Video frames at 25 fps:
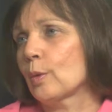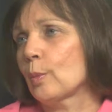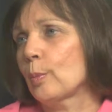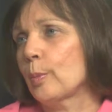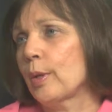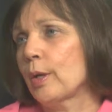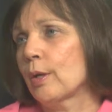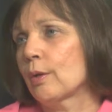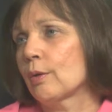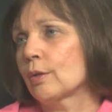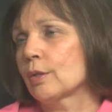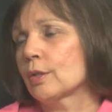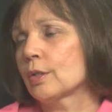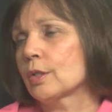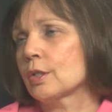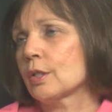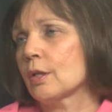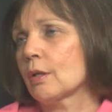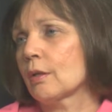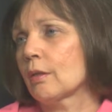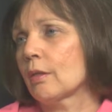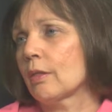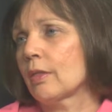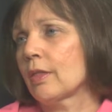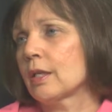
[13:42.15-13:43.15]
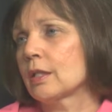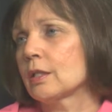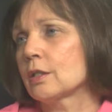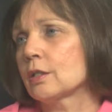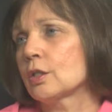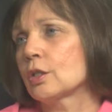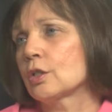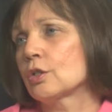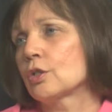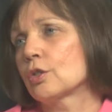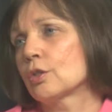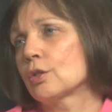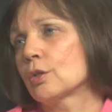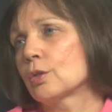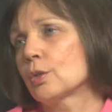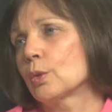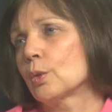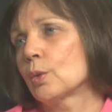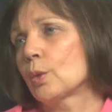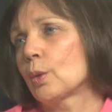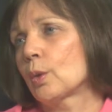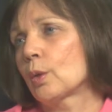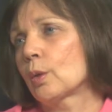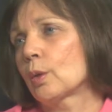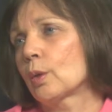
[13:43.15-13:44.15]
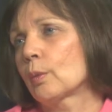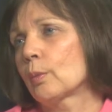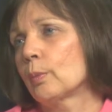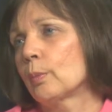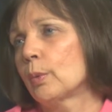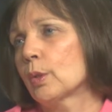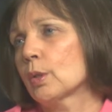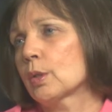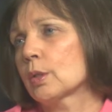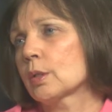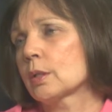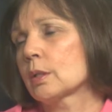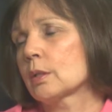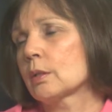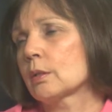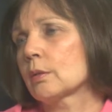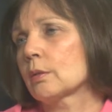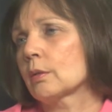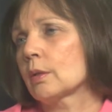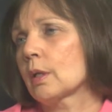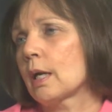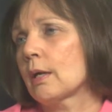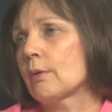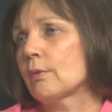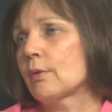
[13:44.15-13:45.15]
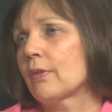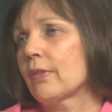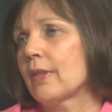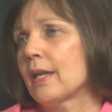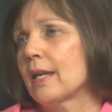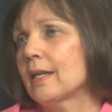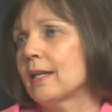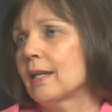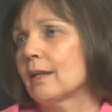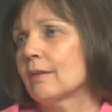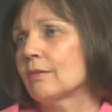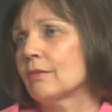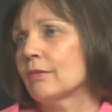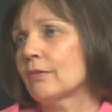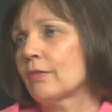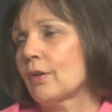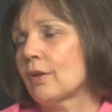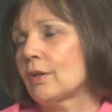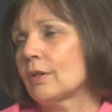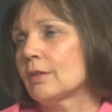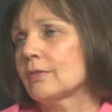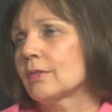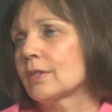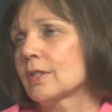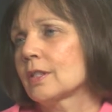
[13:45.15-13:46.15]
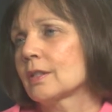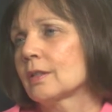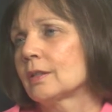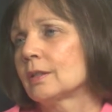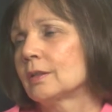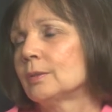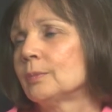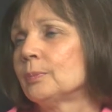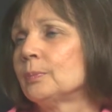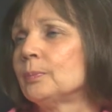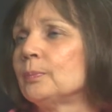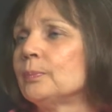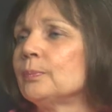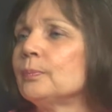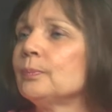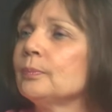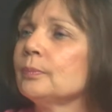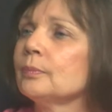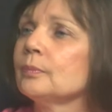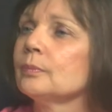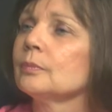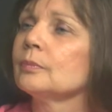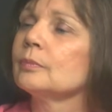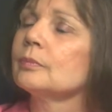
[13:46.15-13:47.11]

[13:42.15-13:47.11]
parents on things to do or um, books, or how do they get involved? The parents,